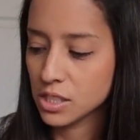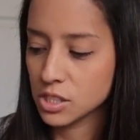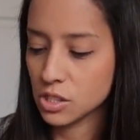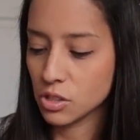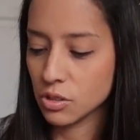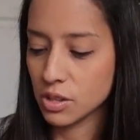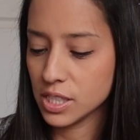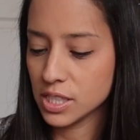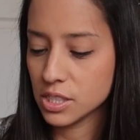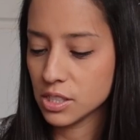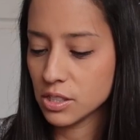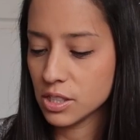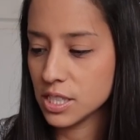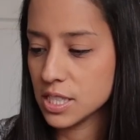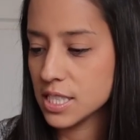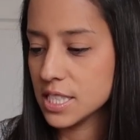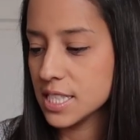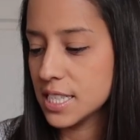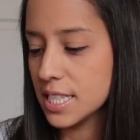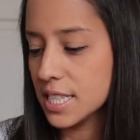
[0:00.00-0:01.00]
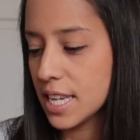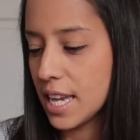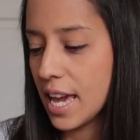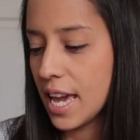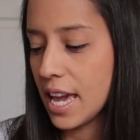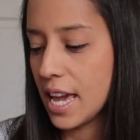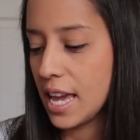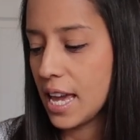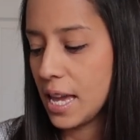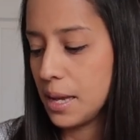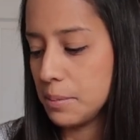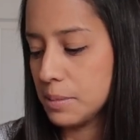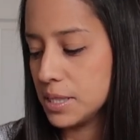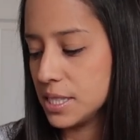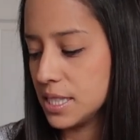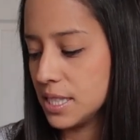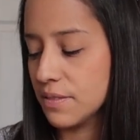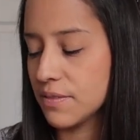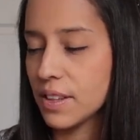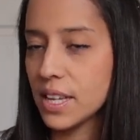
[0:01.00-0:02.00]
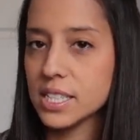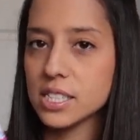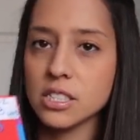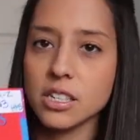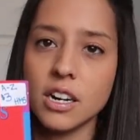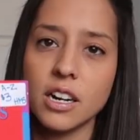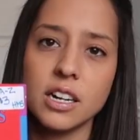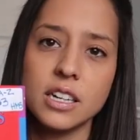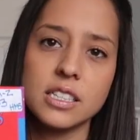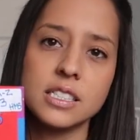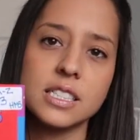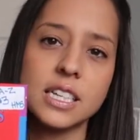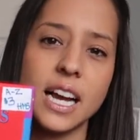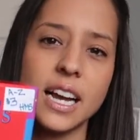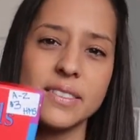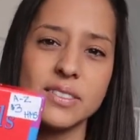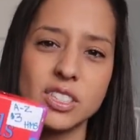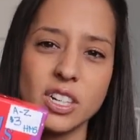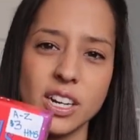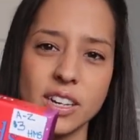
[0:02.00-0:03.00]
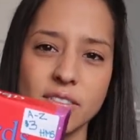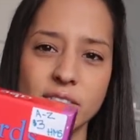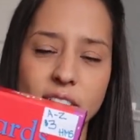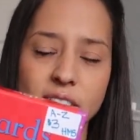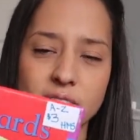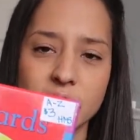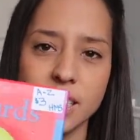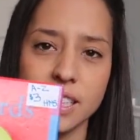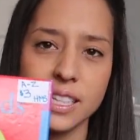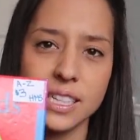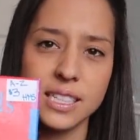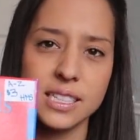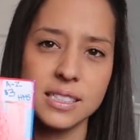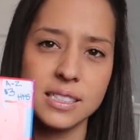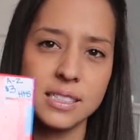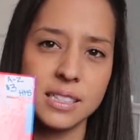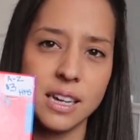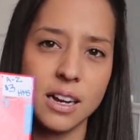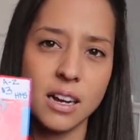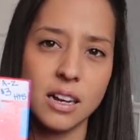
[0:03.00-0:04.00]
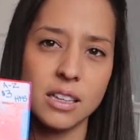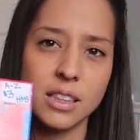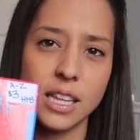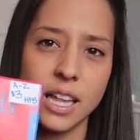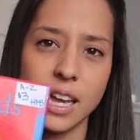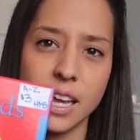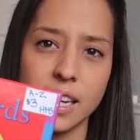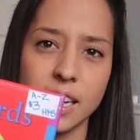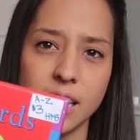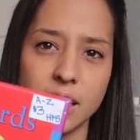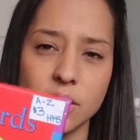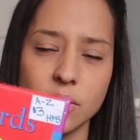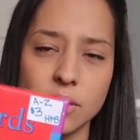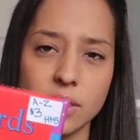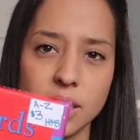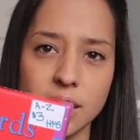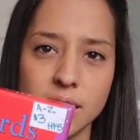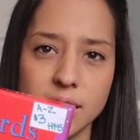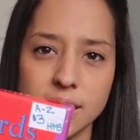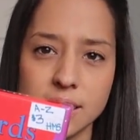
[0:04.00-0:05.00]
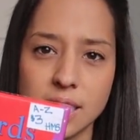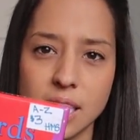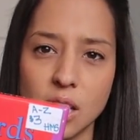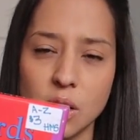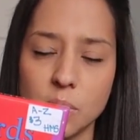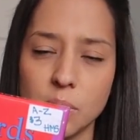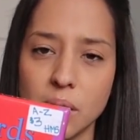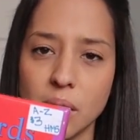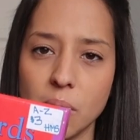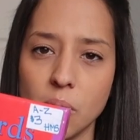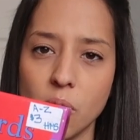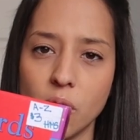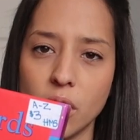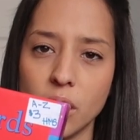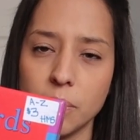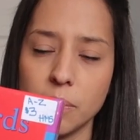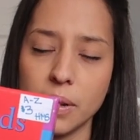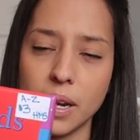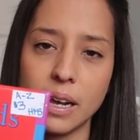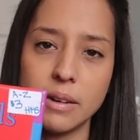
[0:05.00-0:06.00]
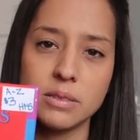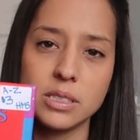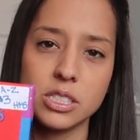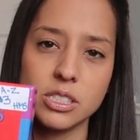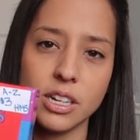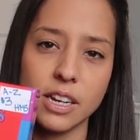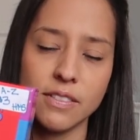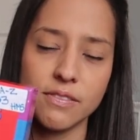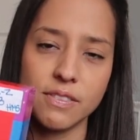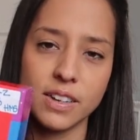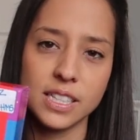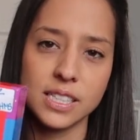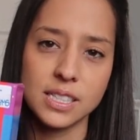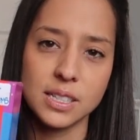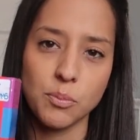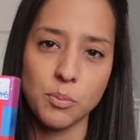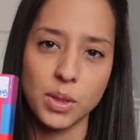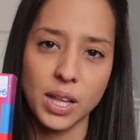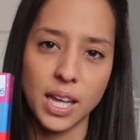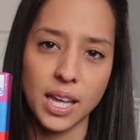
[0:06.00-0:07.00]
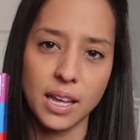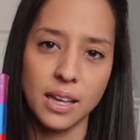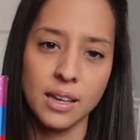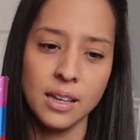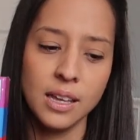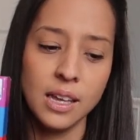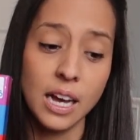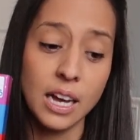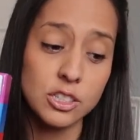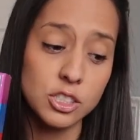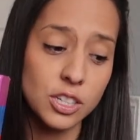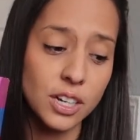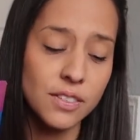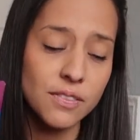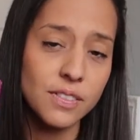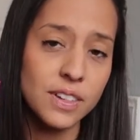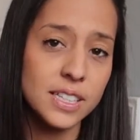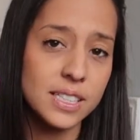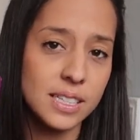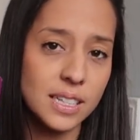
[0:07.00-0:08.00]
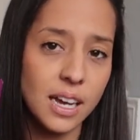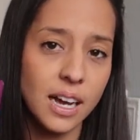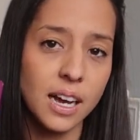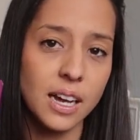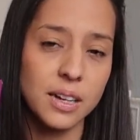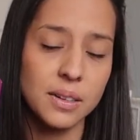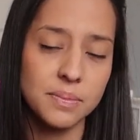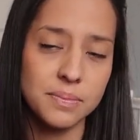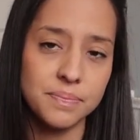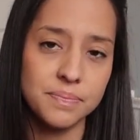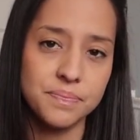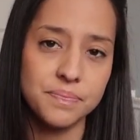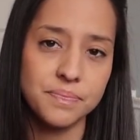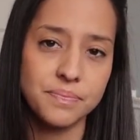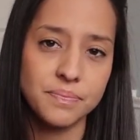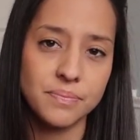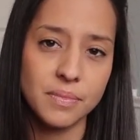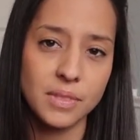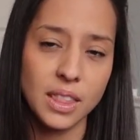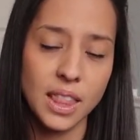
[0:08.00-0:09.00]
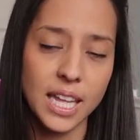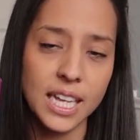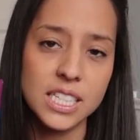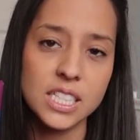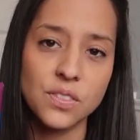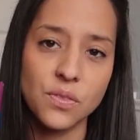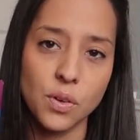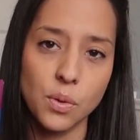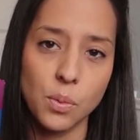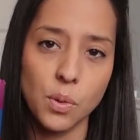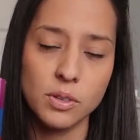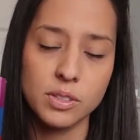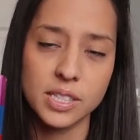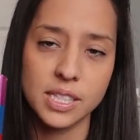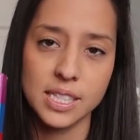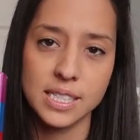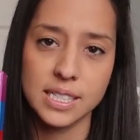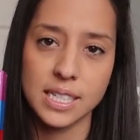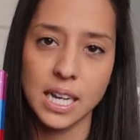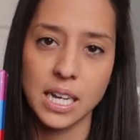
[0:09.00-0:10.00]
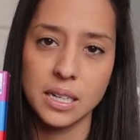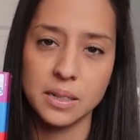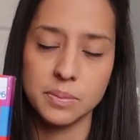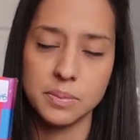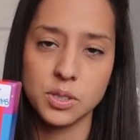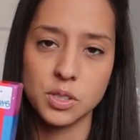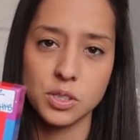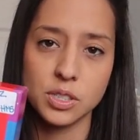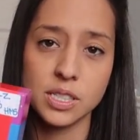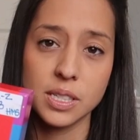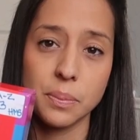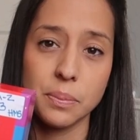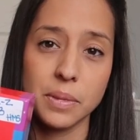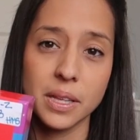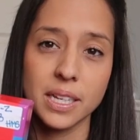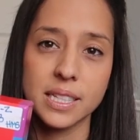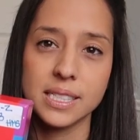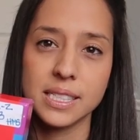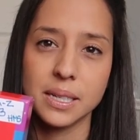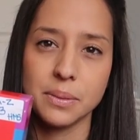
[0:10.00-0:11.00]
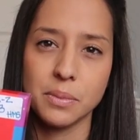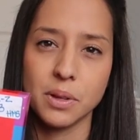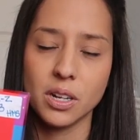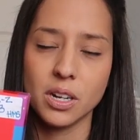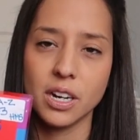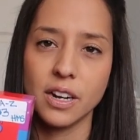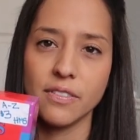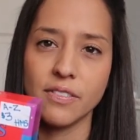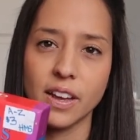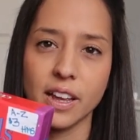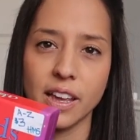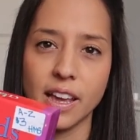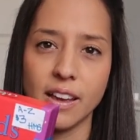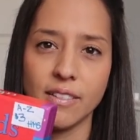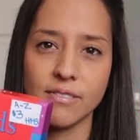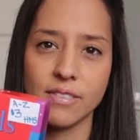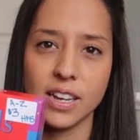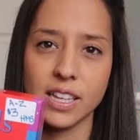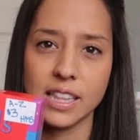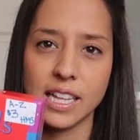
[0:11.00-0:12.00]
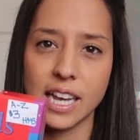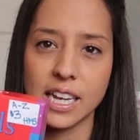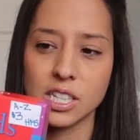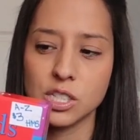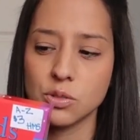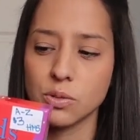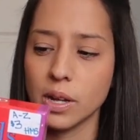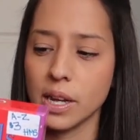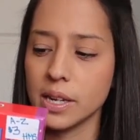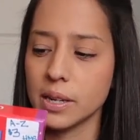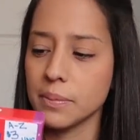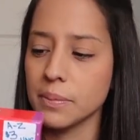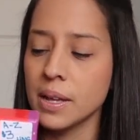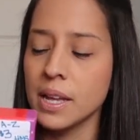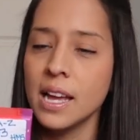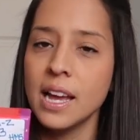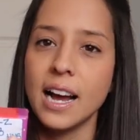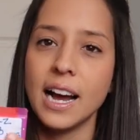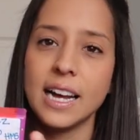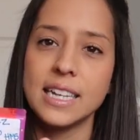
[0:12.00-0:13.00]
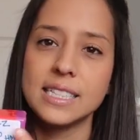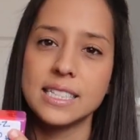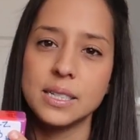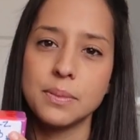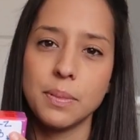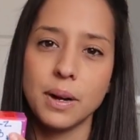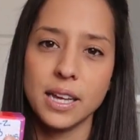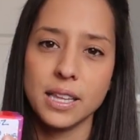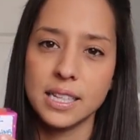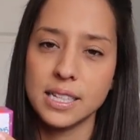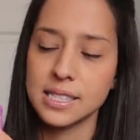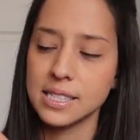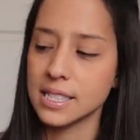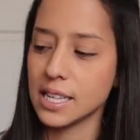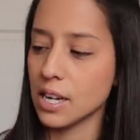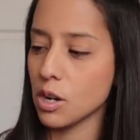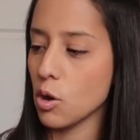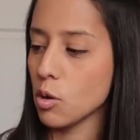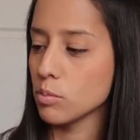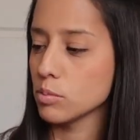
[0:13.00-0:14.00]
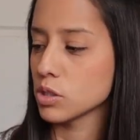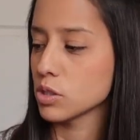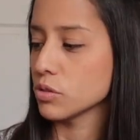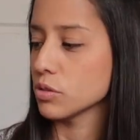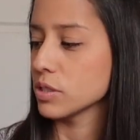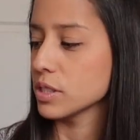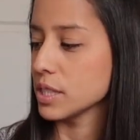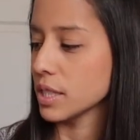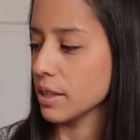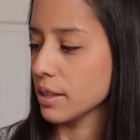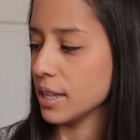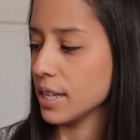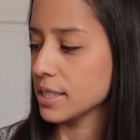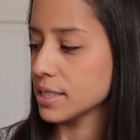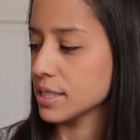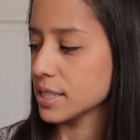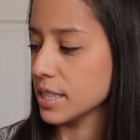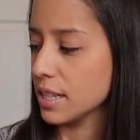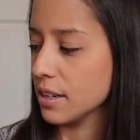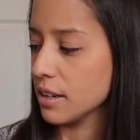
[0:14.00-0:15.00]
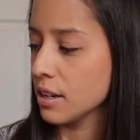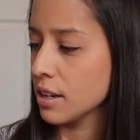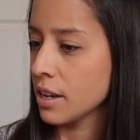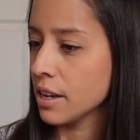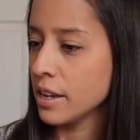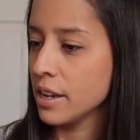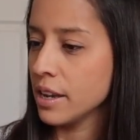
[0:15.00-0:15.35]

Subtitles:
So these are the DK ABC flashcards. I've tried finding these online. I don't think they sell them anymore, but I will try and find something. I'll try and find links for most of these items or something similar if I can't find the actual item. I did buy this at a homeschool sale last year,